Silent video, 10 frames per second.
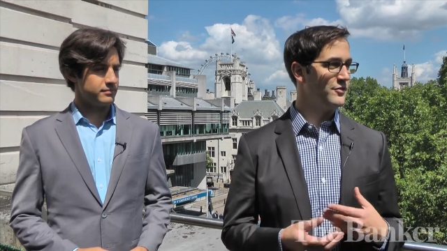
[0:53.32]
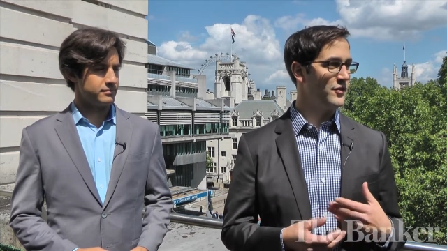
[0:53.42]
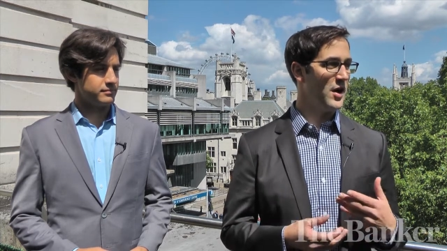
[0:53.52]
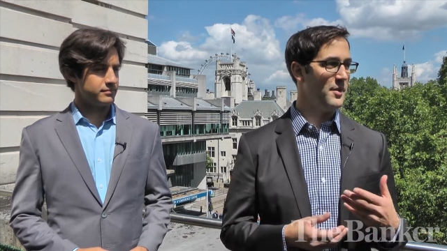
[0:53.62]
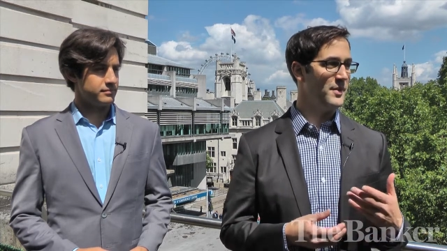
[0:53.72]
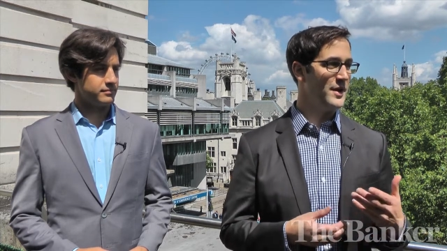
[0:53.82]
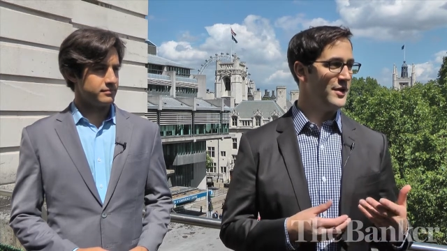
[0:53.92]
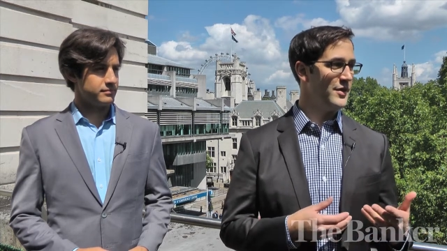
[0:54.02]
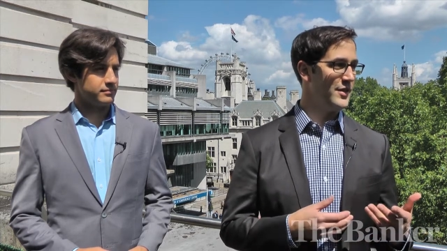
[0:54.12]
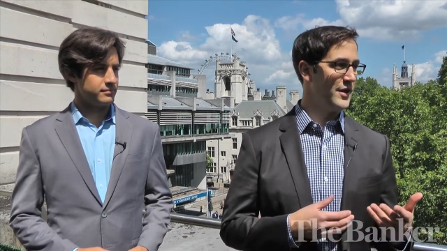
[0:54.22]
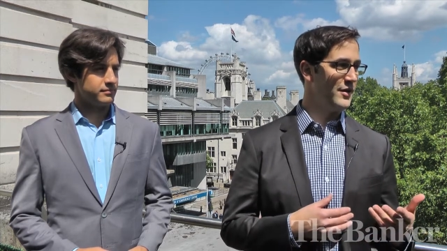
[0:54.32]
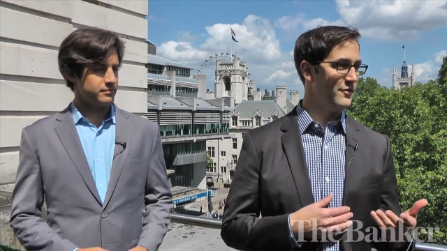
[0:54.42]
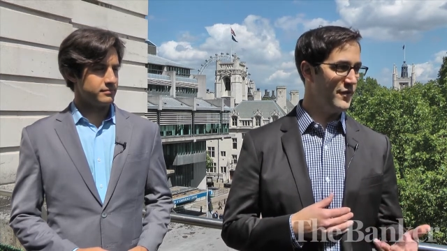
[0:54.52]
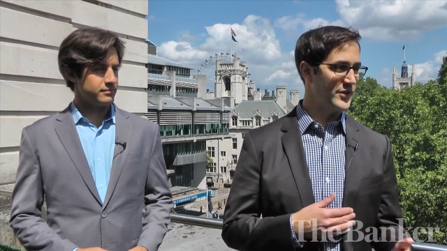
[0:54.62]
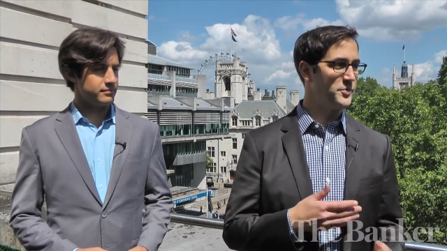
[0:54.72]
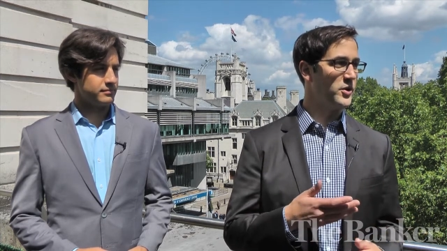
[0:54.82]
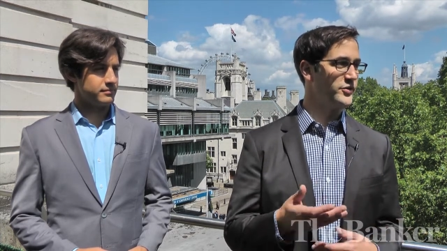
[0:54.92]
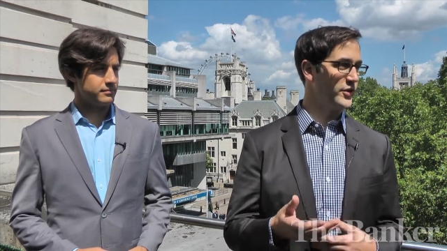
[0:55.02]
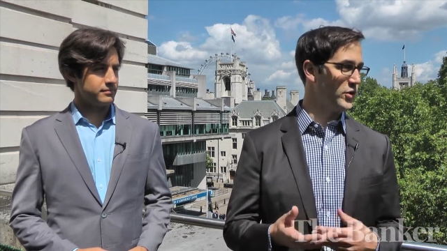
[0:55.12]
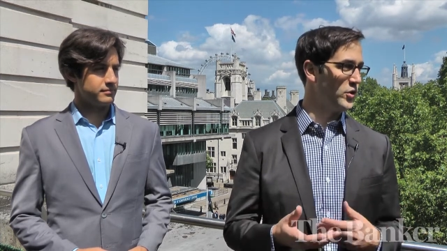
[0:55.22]
Speaker 1: from the
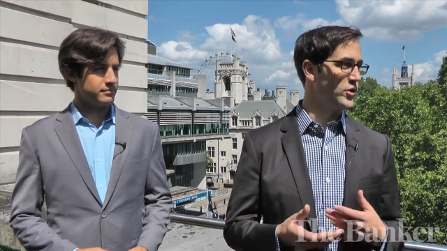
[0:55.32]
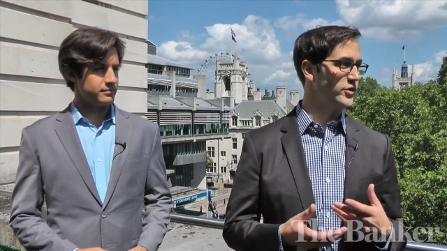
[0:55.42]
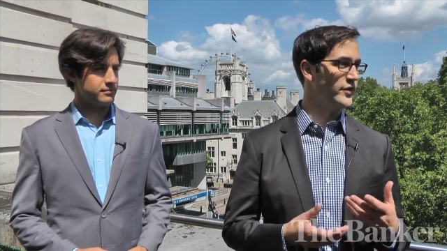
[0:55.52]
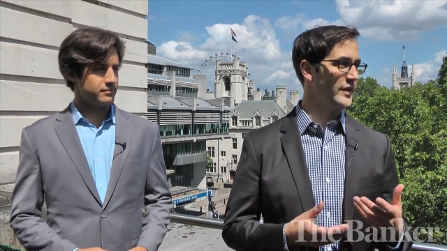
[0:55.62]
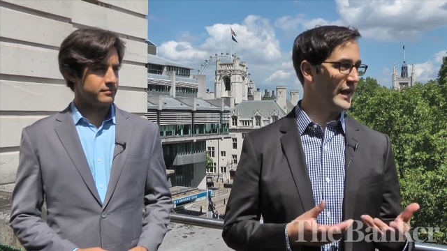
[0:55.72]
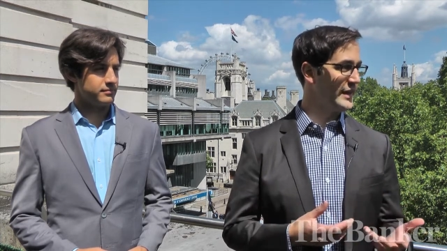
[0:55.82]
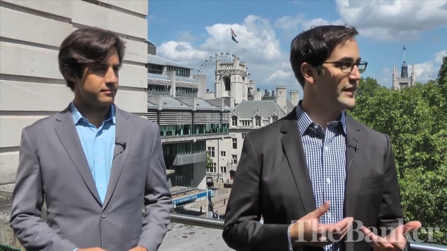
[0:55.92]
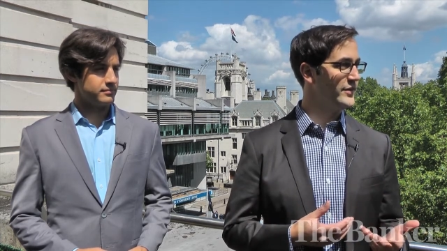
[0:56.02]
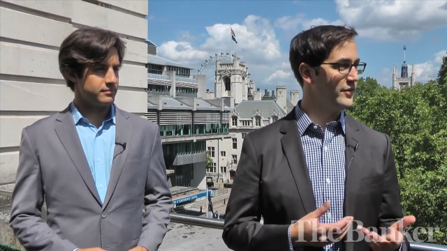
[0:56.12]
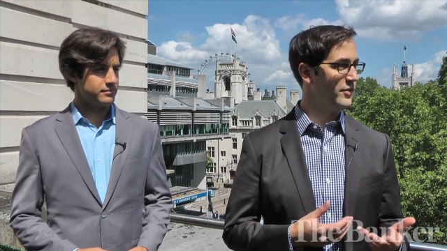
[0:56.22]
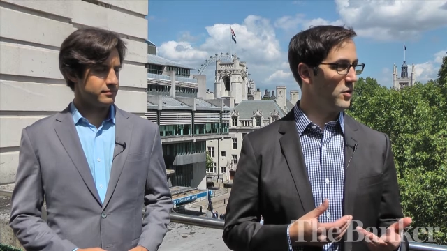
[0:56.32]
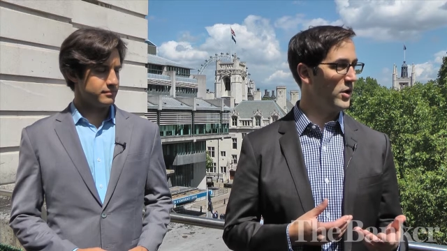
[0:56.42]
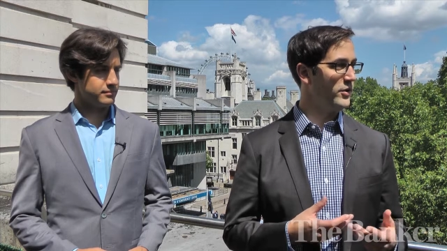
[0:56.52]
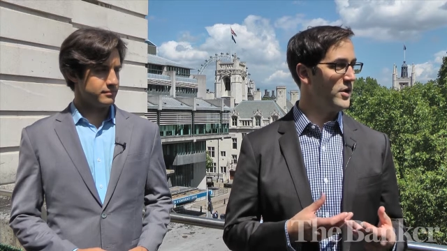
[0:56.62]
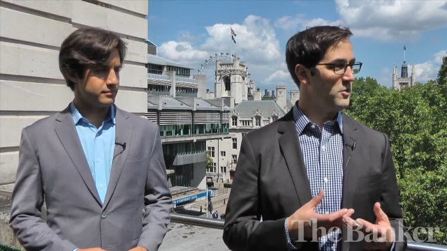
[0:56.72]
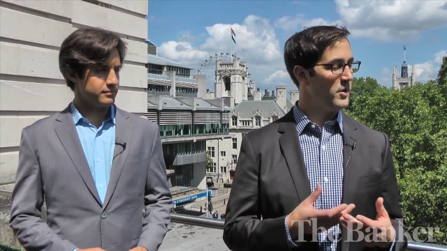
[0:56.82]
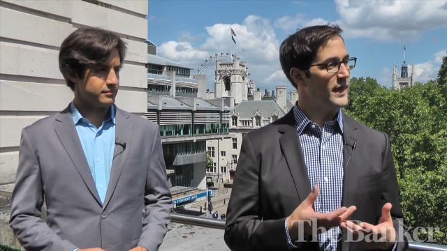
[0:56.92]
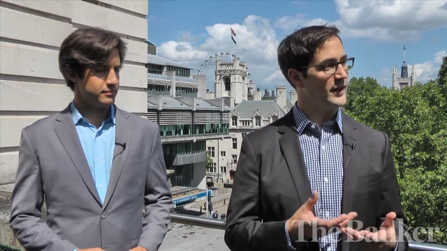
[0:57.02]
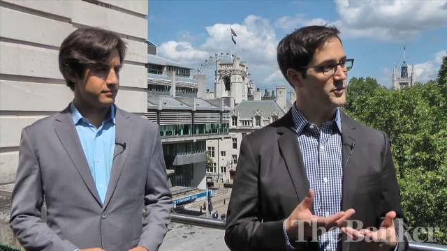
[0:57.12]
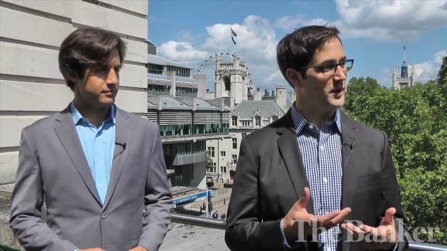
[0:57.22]
Facebooks and Googles and LinkedIn's of the world, what
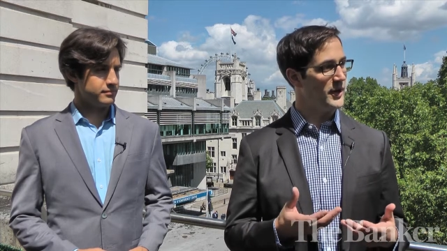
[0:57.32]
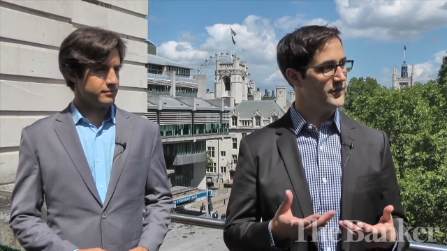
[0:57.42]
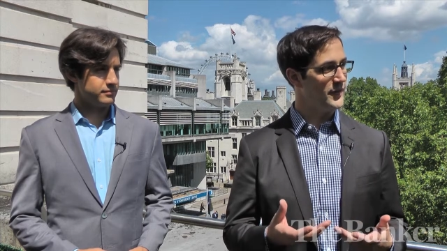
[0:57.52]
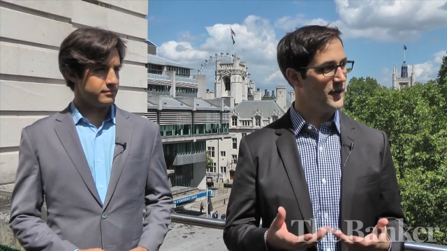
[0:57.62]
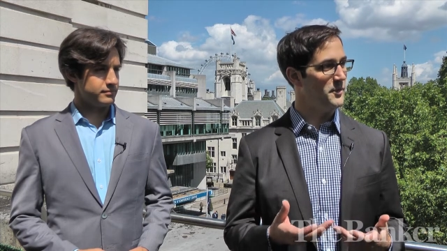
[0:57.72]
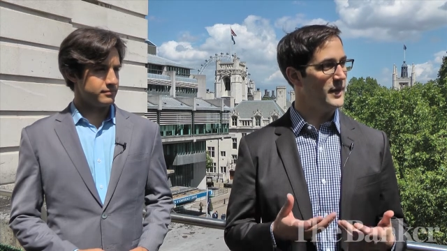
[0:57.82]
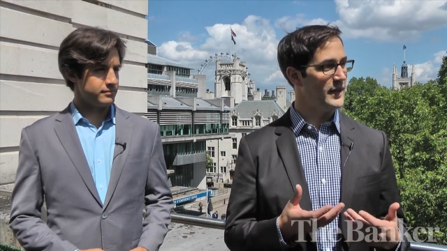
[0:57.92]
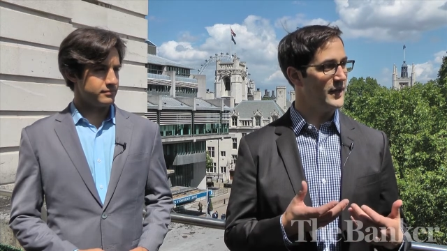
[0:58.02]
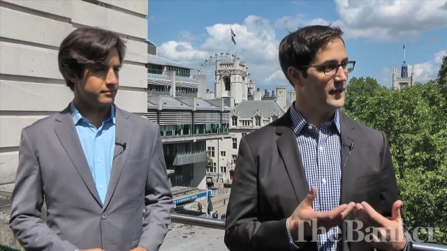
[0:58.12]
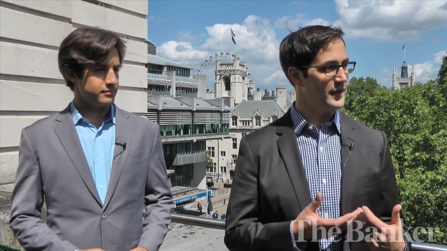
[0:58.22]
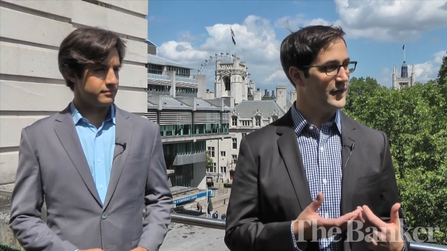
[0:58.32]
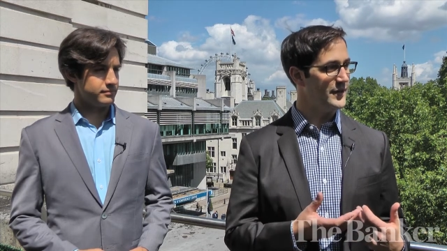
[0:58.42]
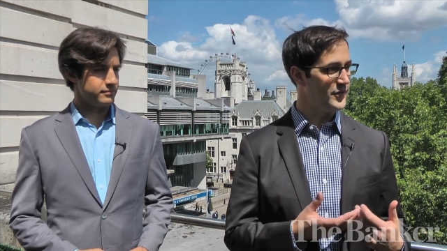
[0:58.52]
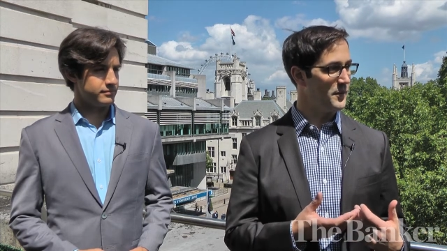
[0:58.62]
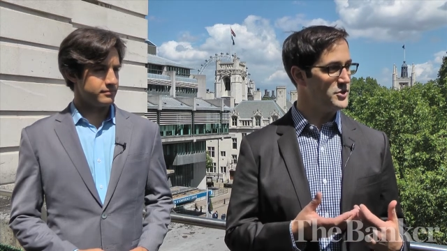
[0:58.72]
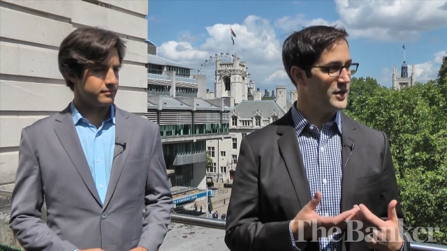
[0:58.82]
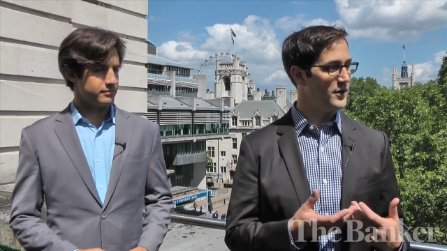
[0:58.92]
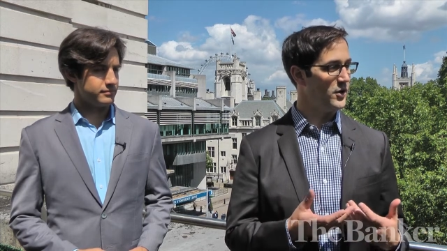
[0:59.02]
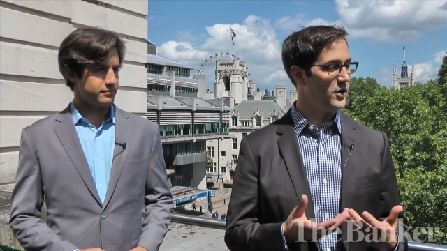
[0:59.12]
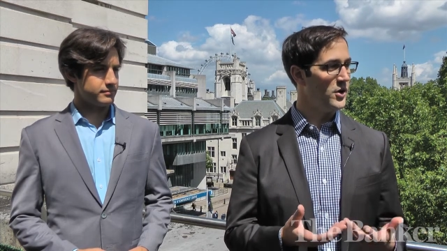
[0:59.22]
they experience in their media consumption
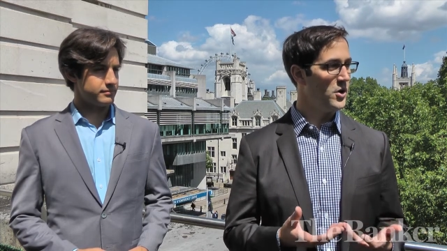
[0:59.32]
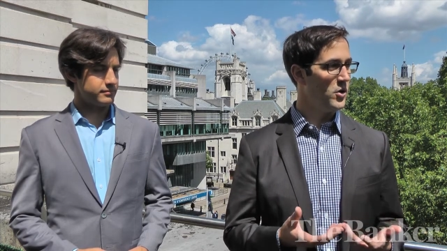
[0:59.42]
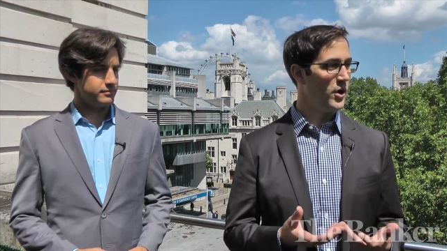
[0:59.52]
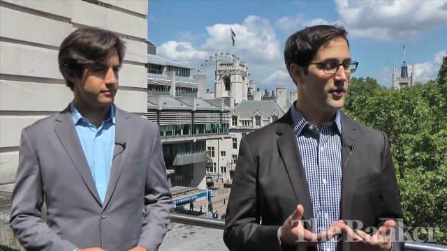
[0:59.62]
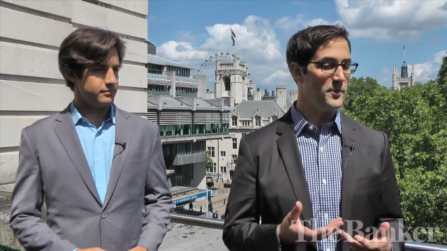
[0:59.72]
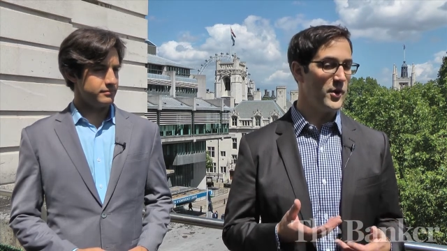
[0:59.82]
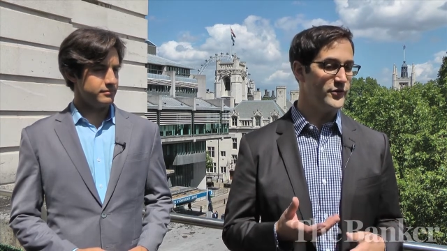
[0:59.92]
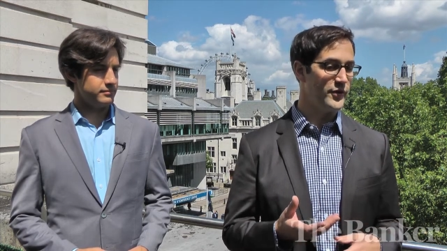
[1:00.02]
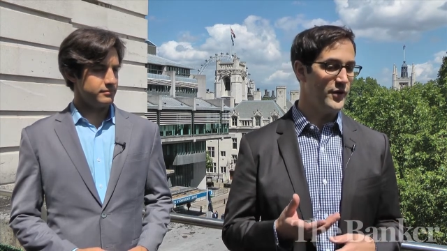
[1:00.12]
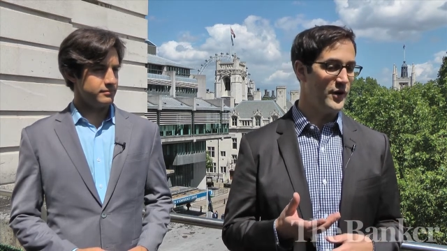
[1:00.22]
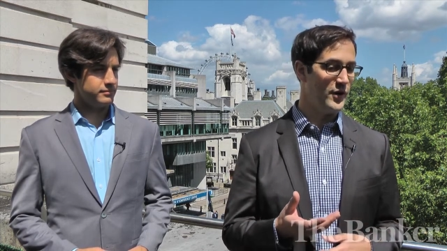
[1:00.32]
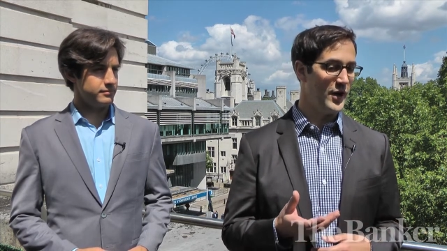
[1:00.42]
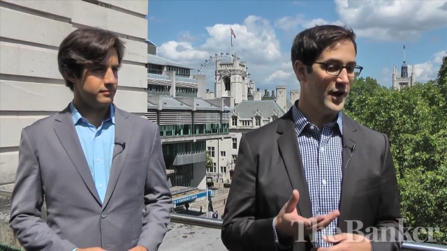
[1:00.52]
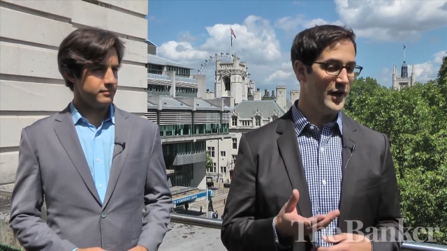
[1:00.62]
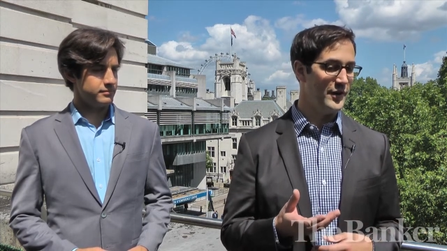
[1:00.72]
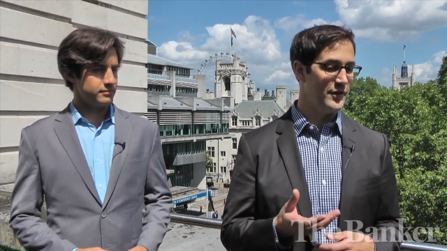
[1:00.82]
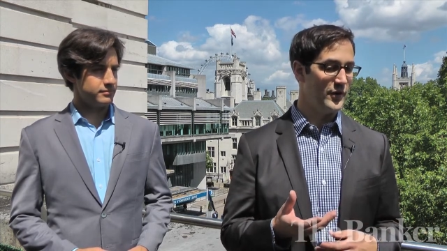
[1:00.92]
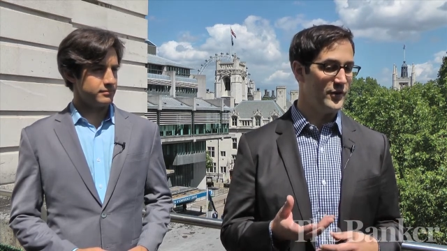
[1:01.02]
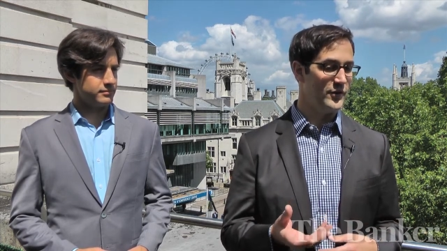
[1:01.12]
or, or other parts of their, uh, their,